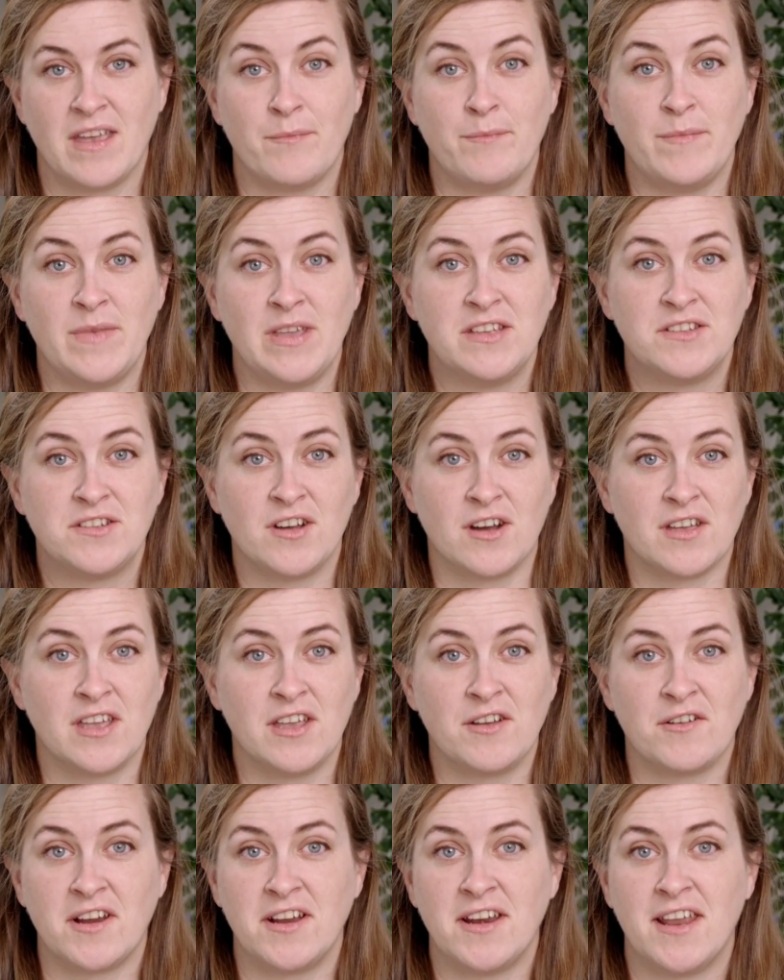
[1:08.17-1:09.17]
Me
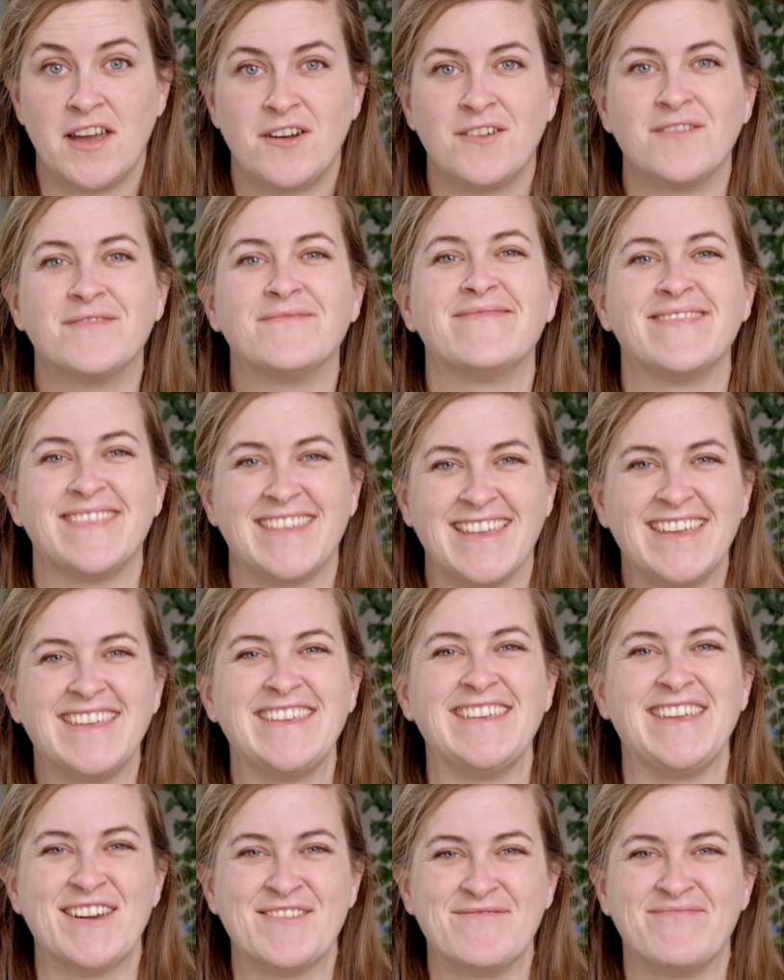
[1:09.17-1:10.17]
talking right now?
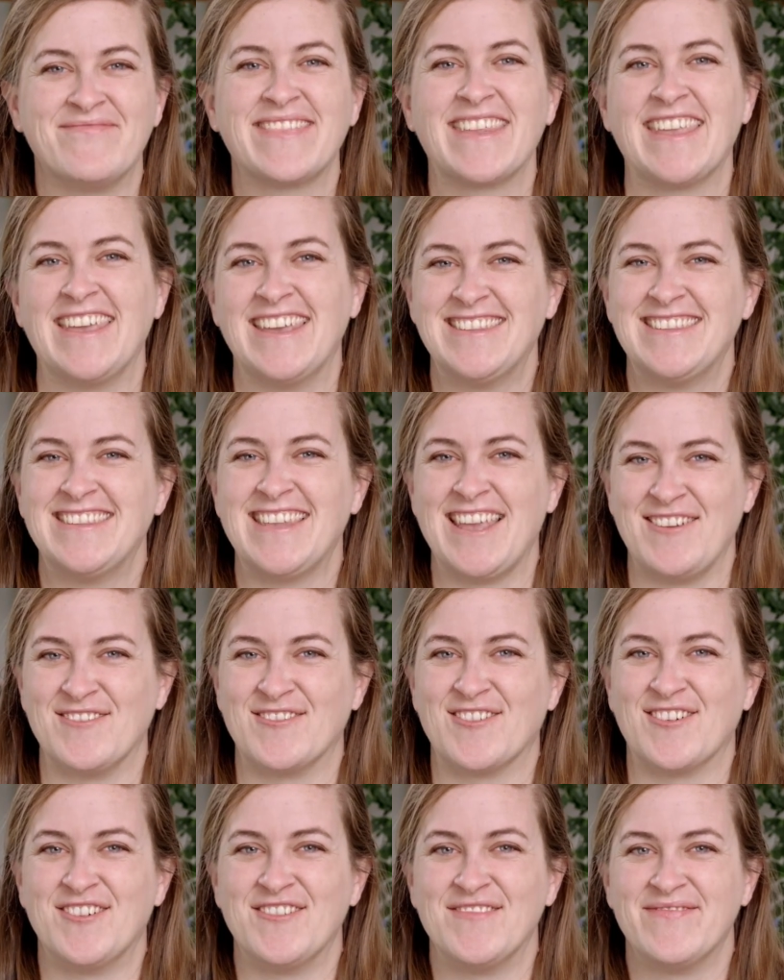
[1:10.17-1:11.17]
Yep, it's
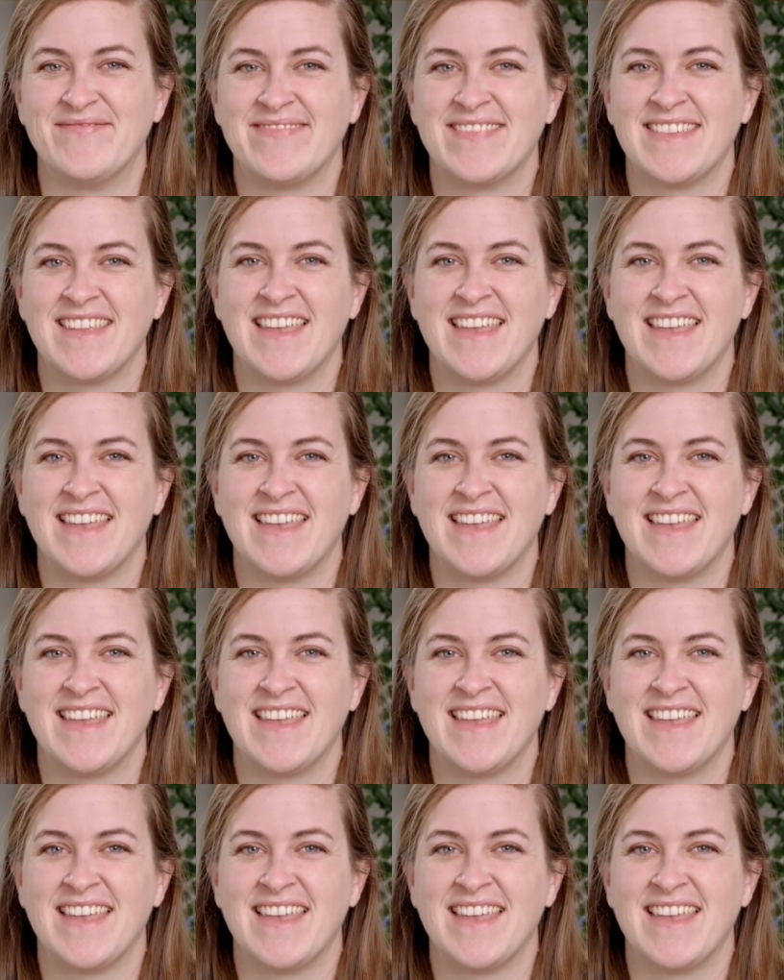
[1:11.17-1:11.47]
A-roll.